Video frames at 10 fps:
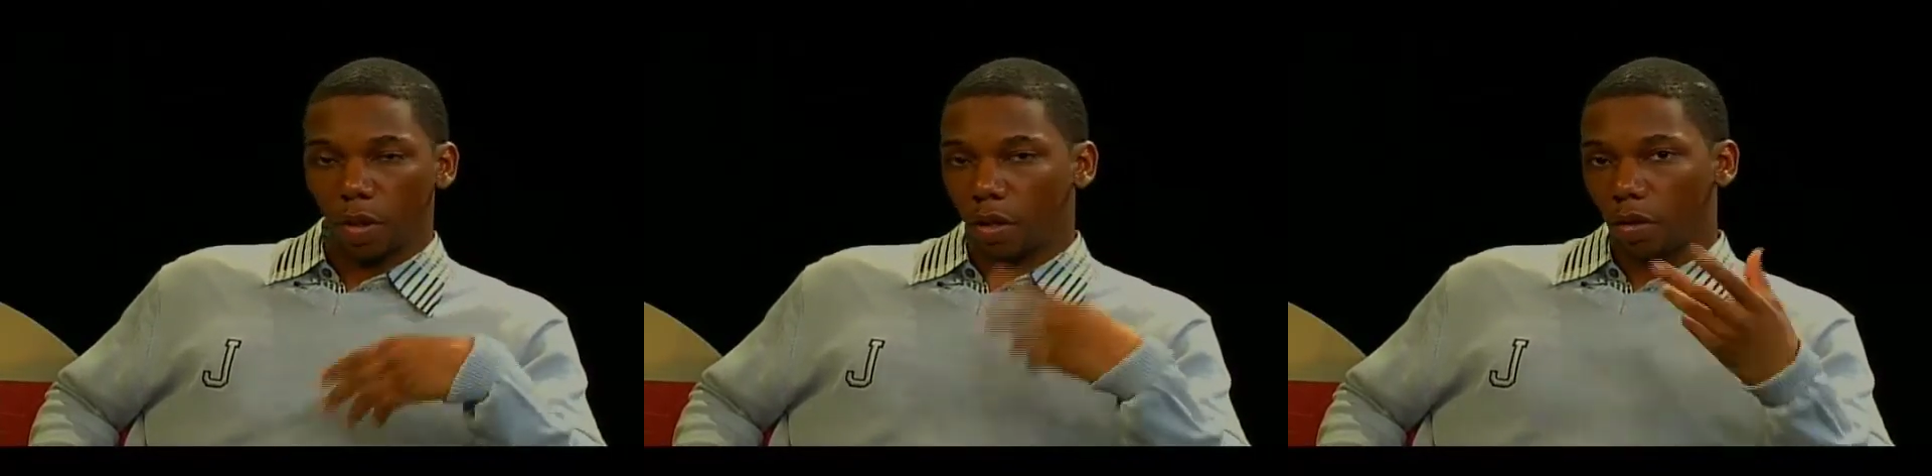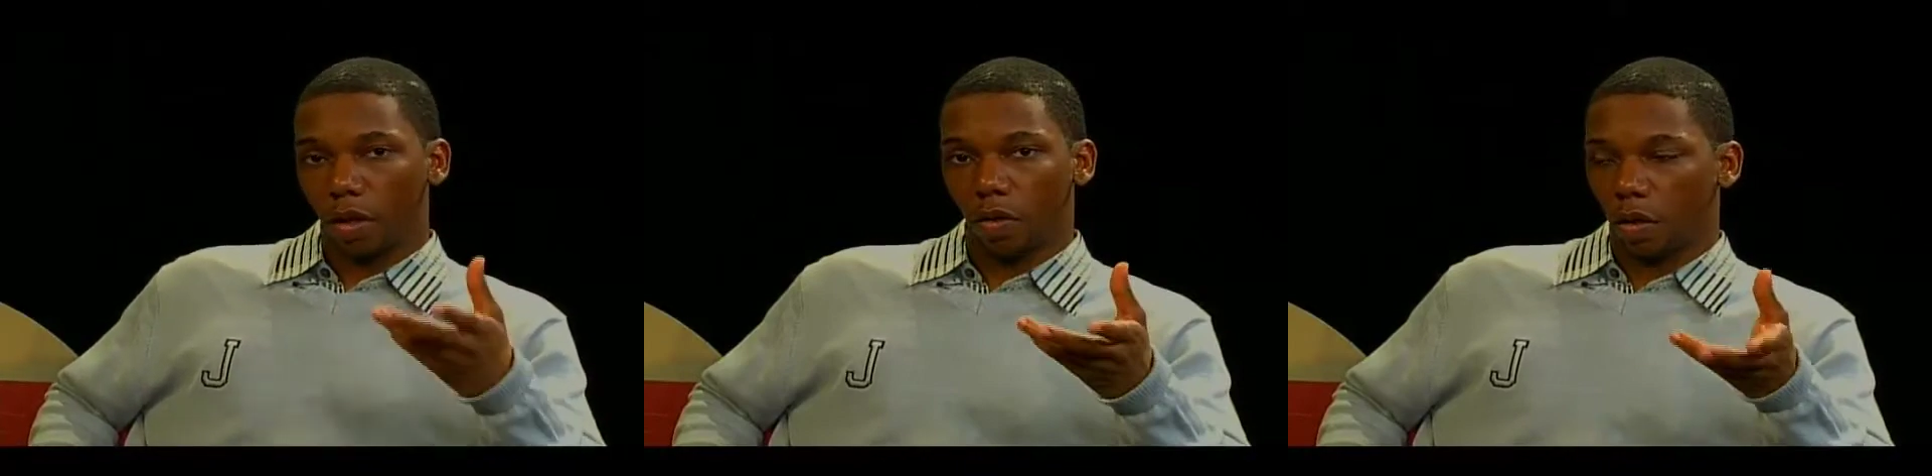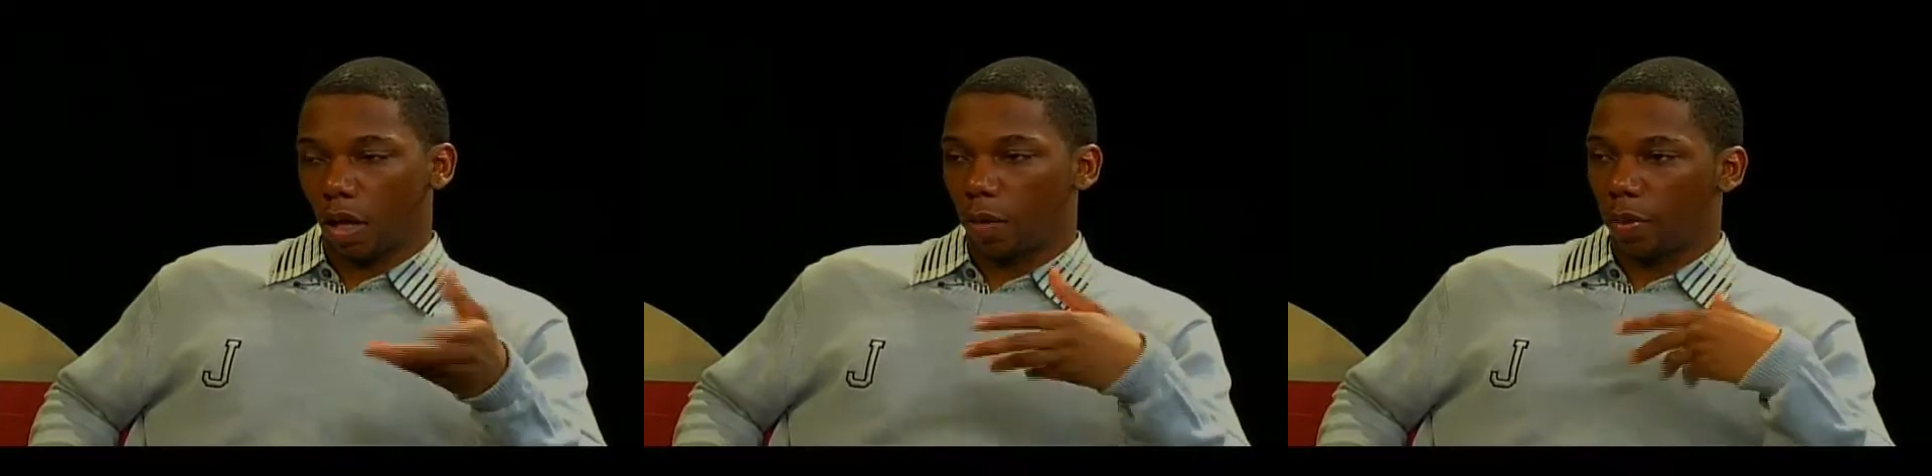I, I know a
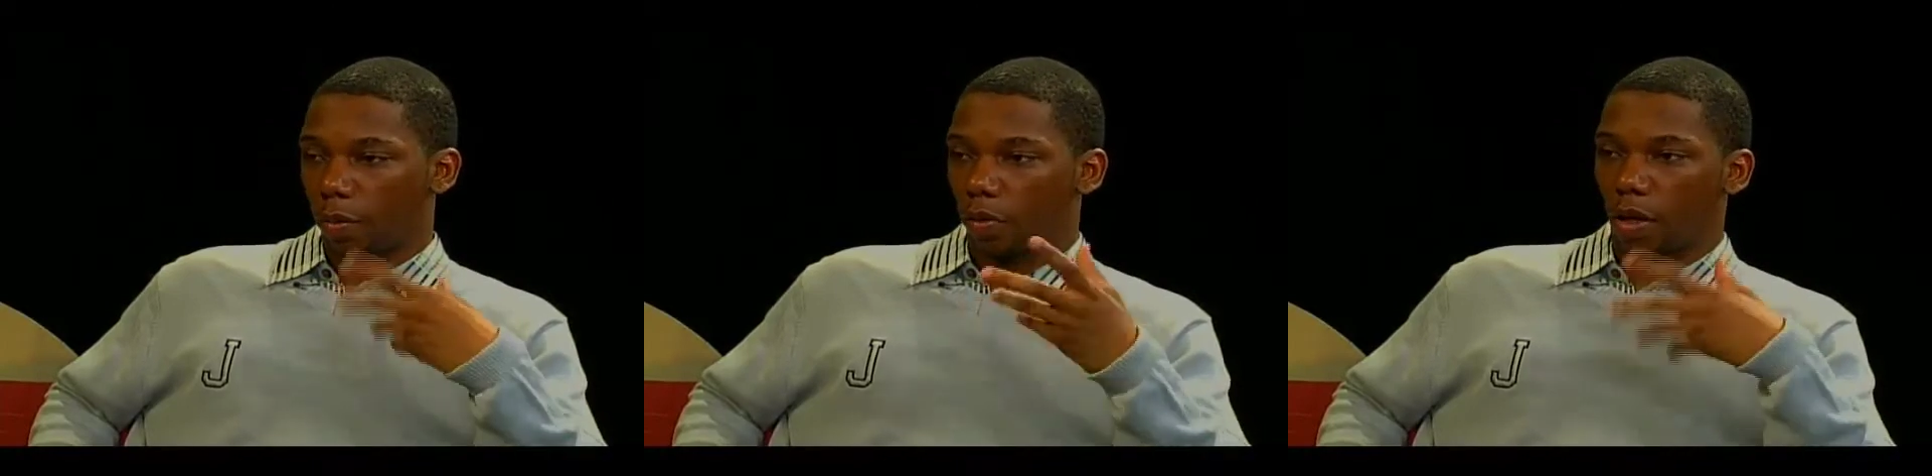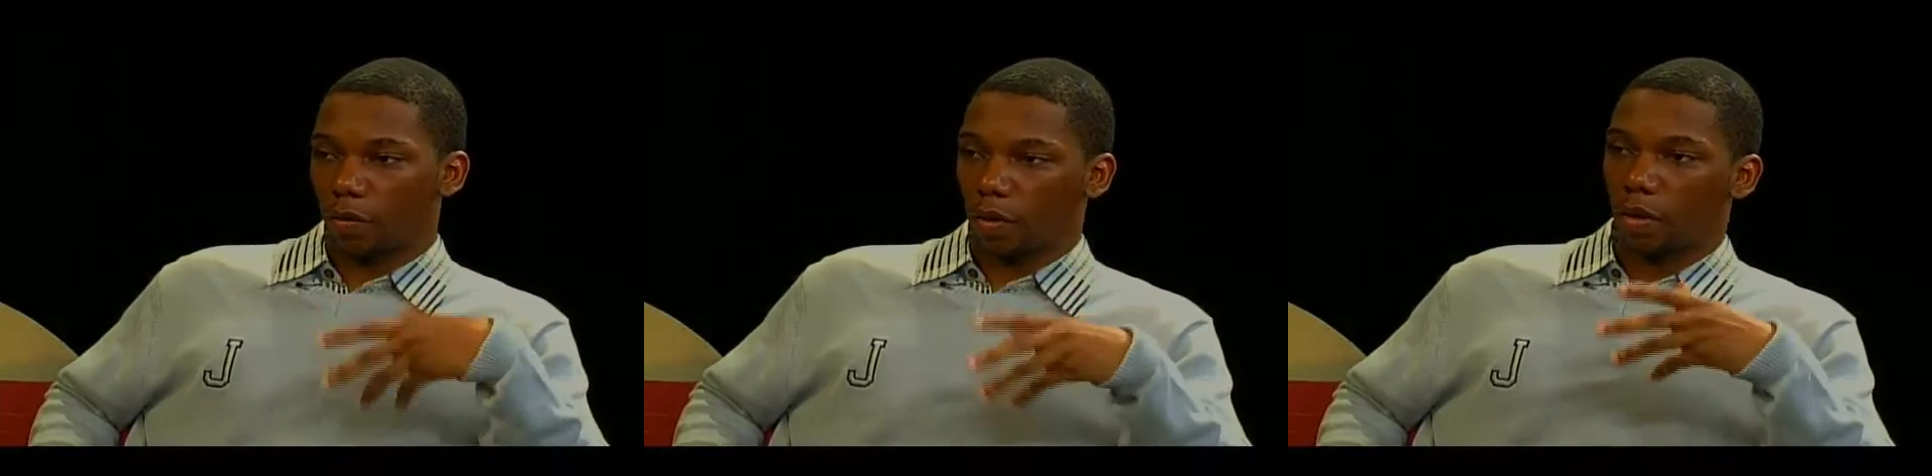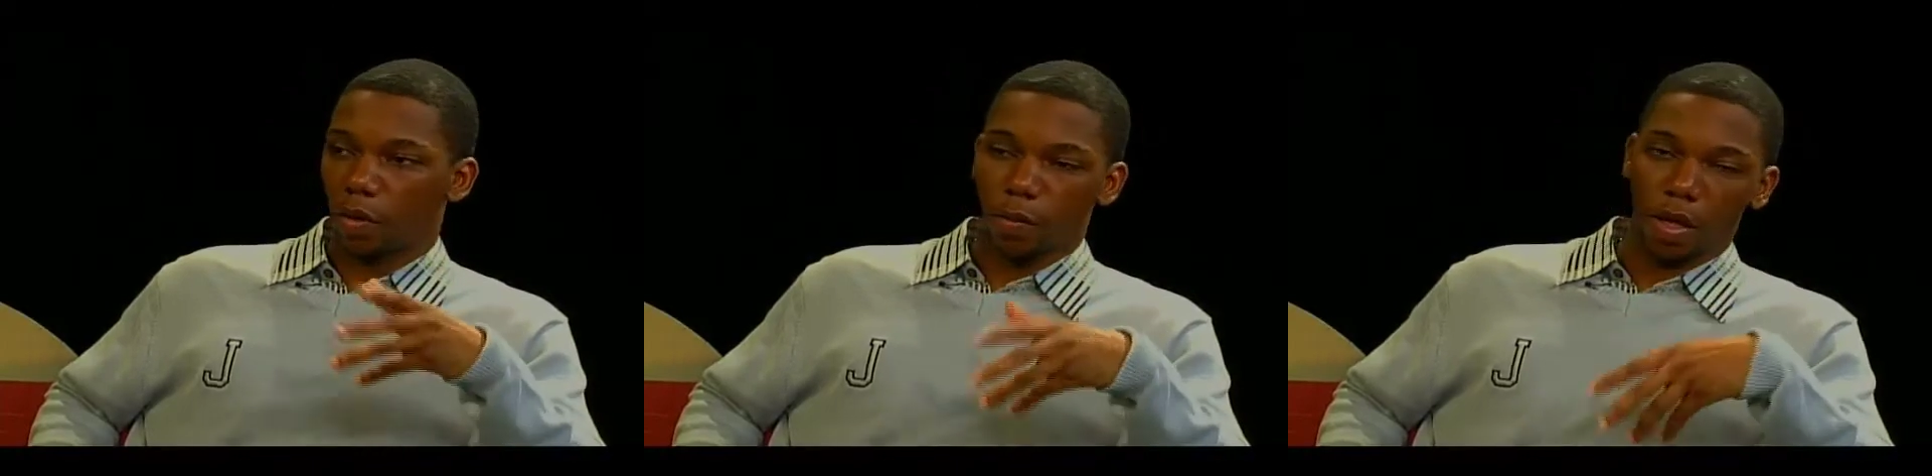lot of people are not really
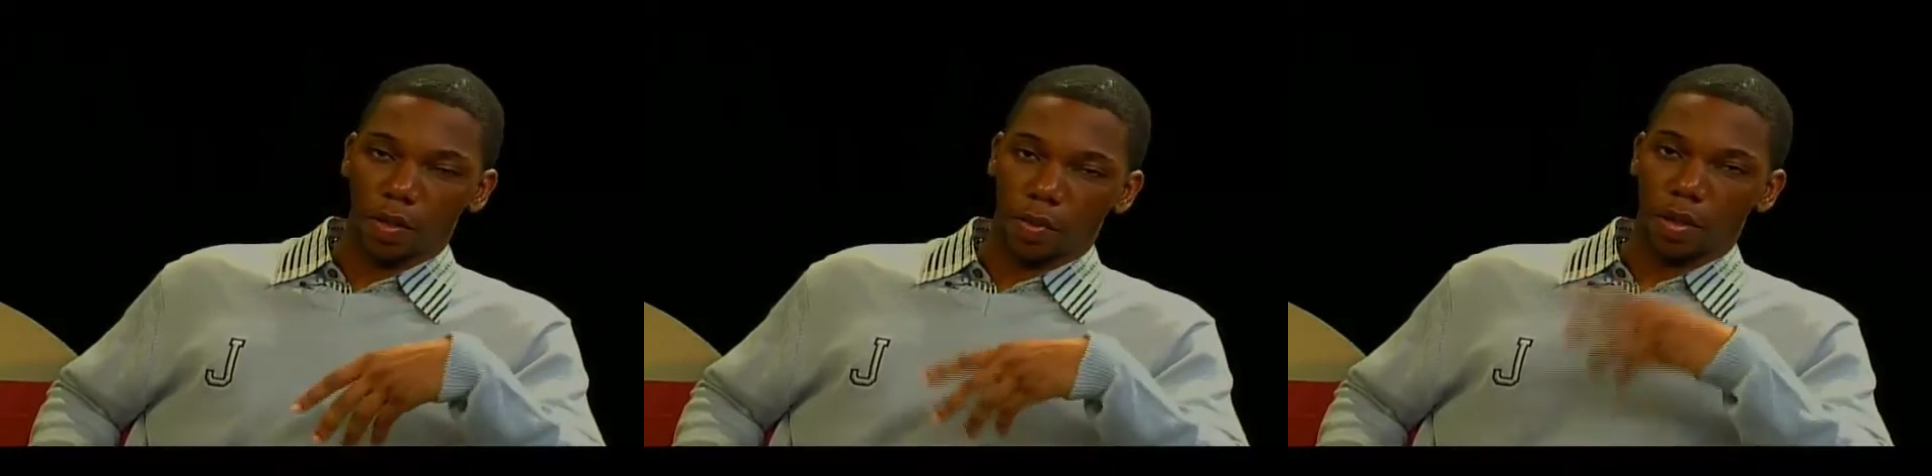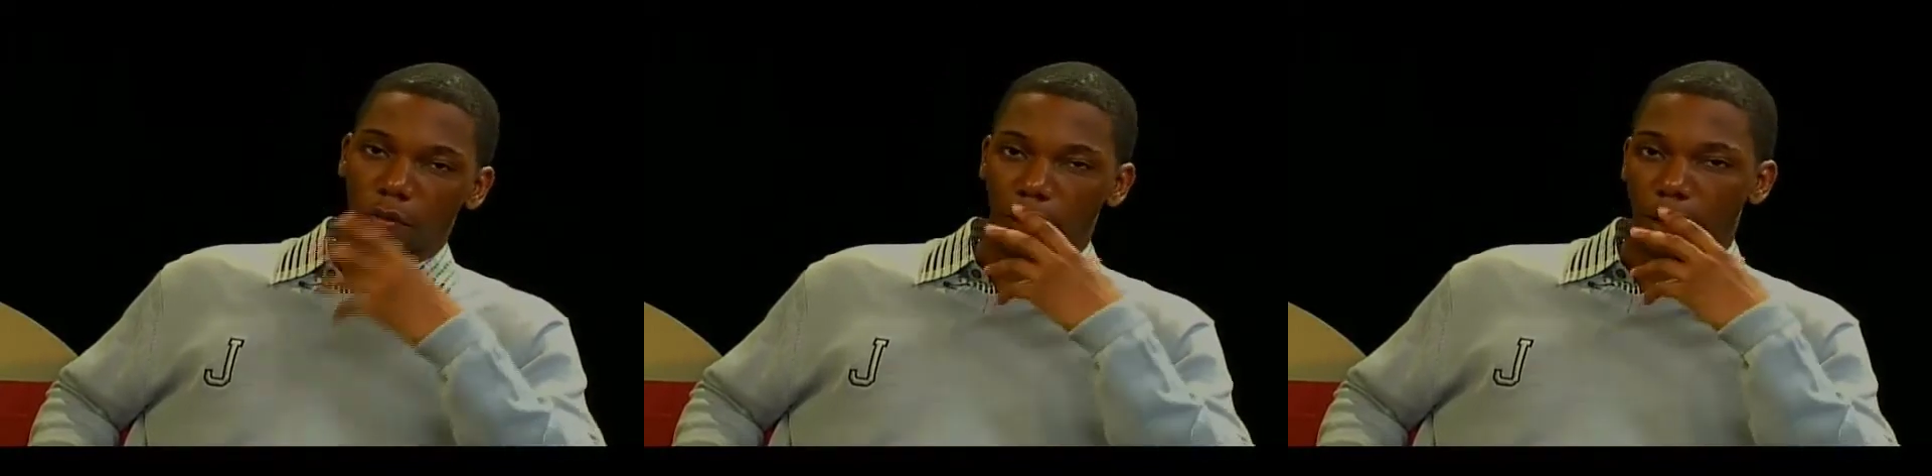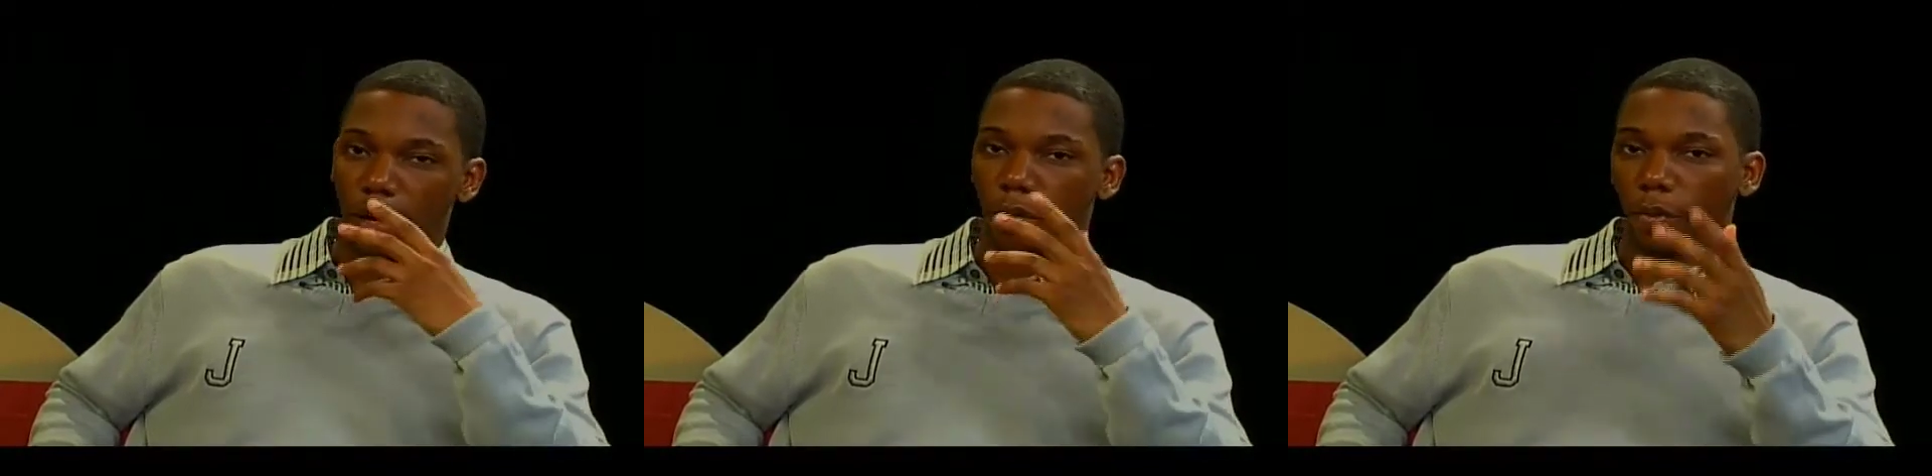on MySpace right
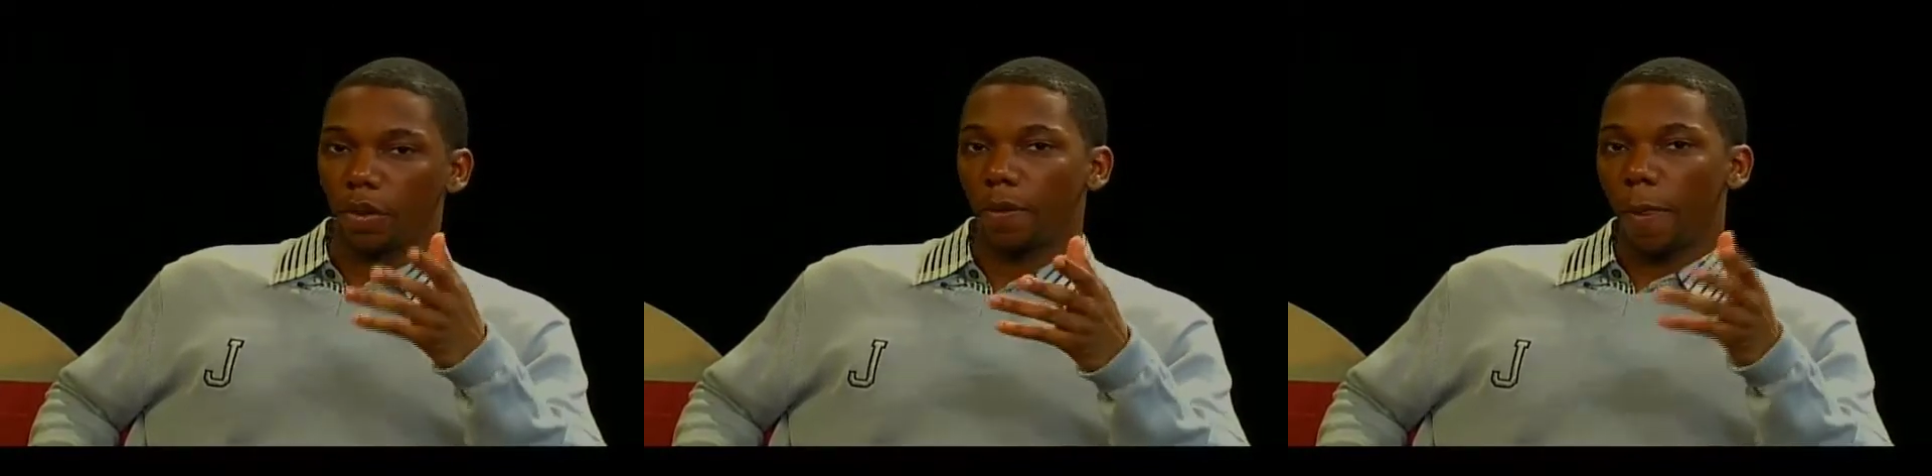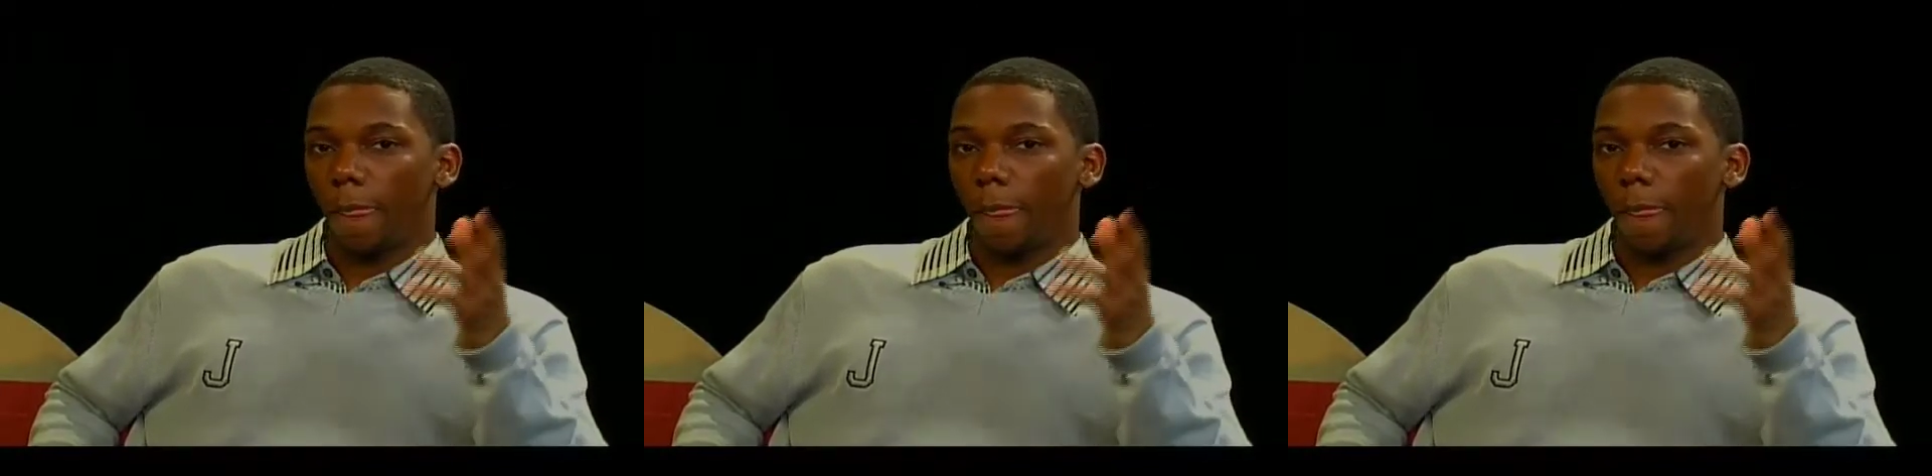now, but